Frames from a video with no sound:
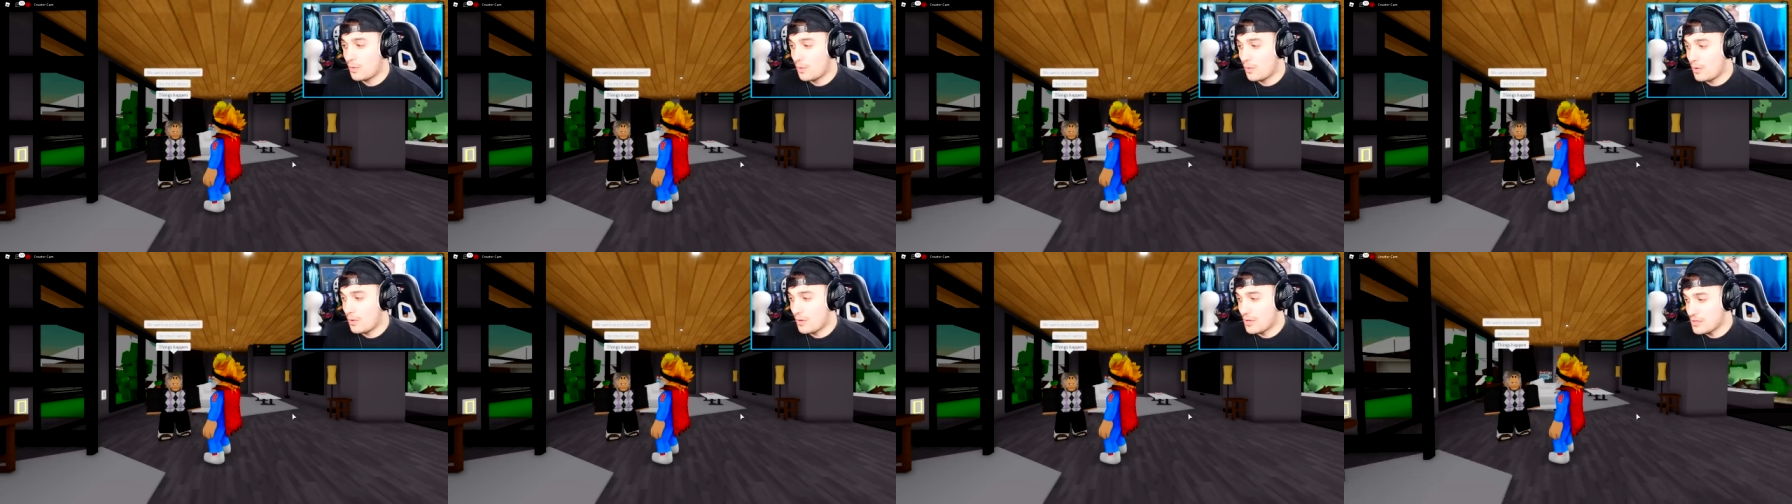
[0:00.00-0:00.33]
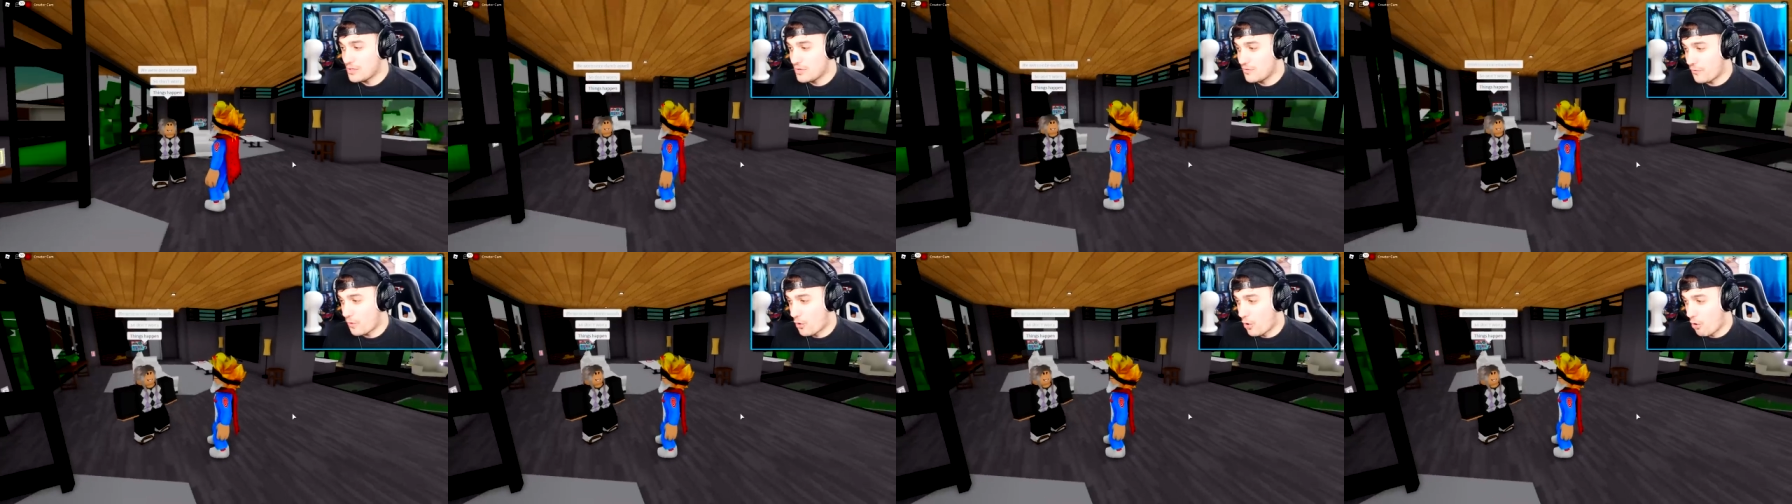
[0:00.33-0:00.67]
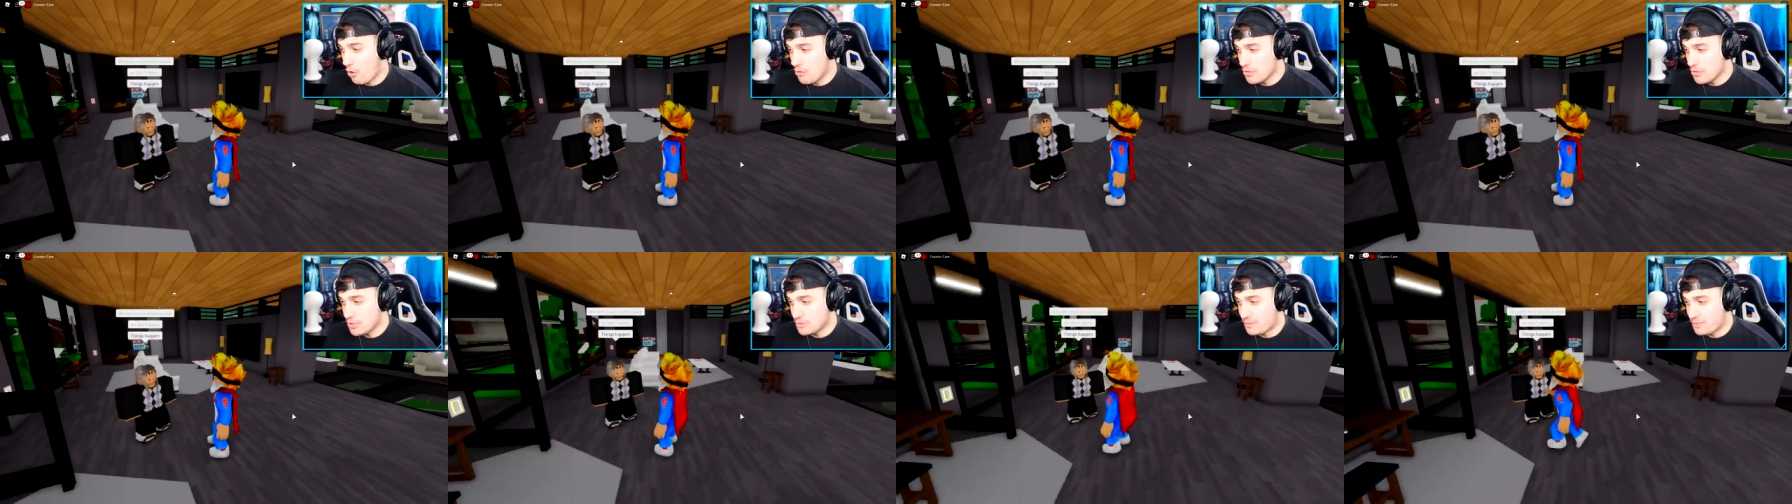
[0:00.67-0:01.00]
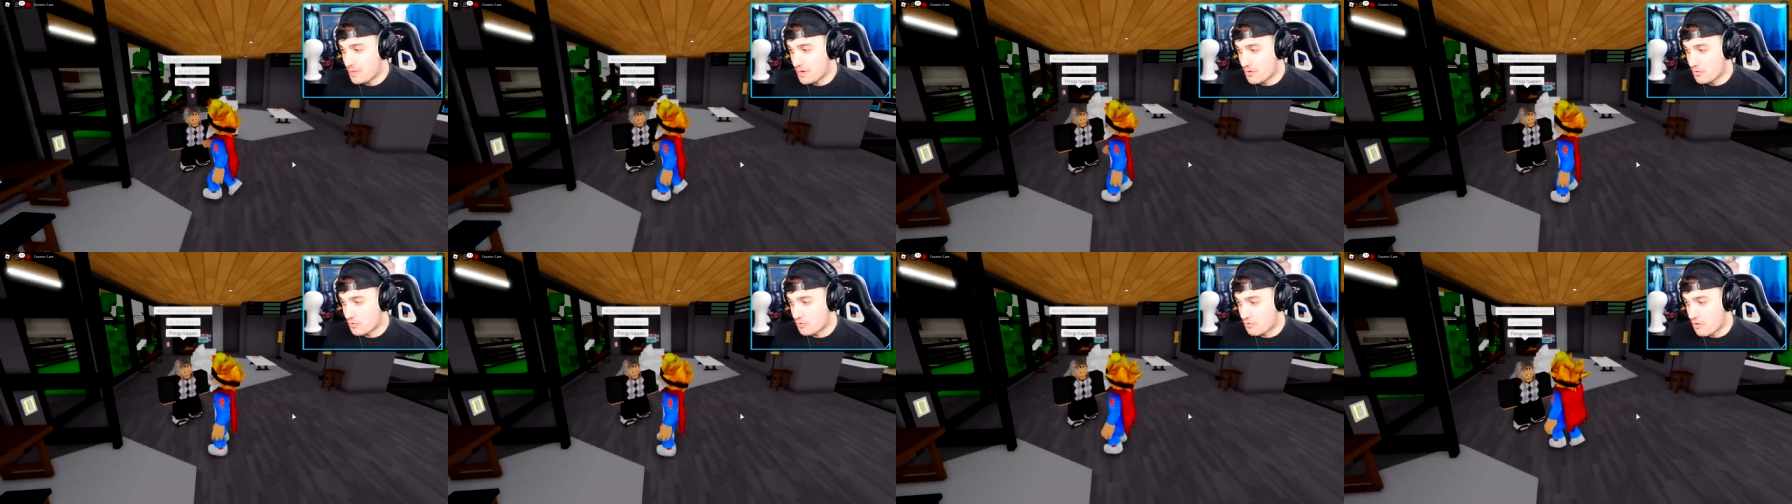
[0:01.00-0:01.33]
Oh, you've always
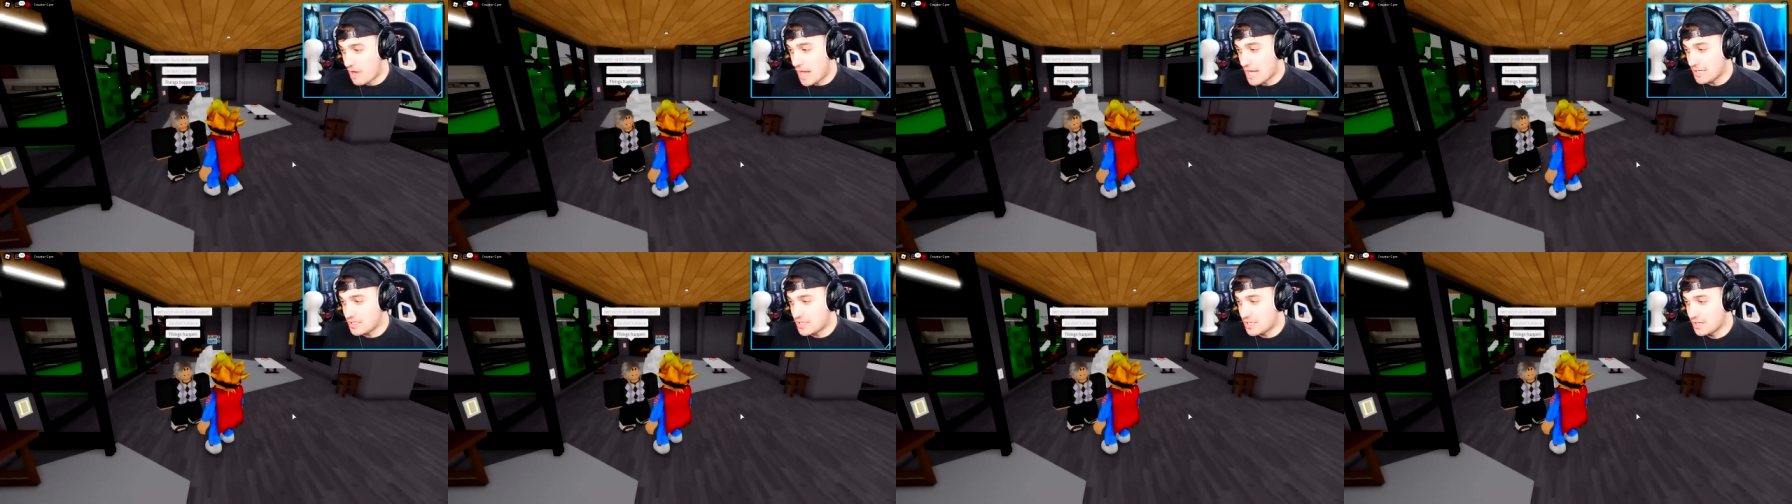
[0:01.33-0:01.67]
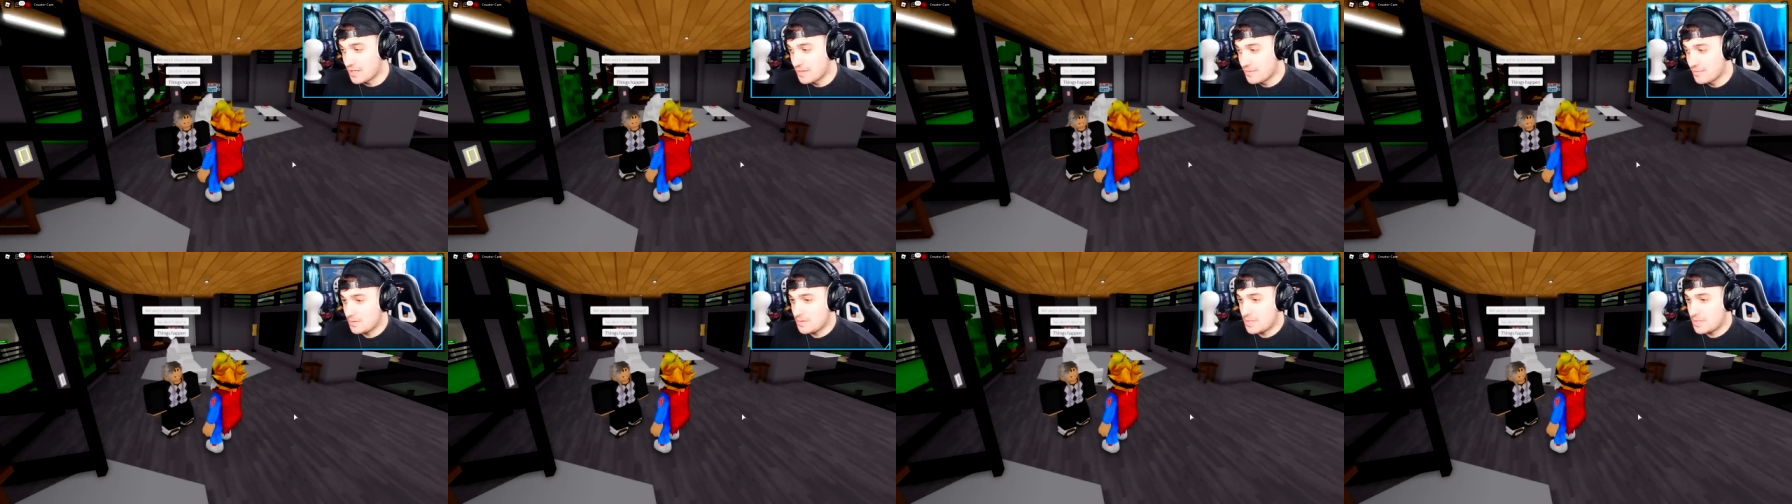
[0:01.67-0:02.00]
been right.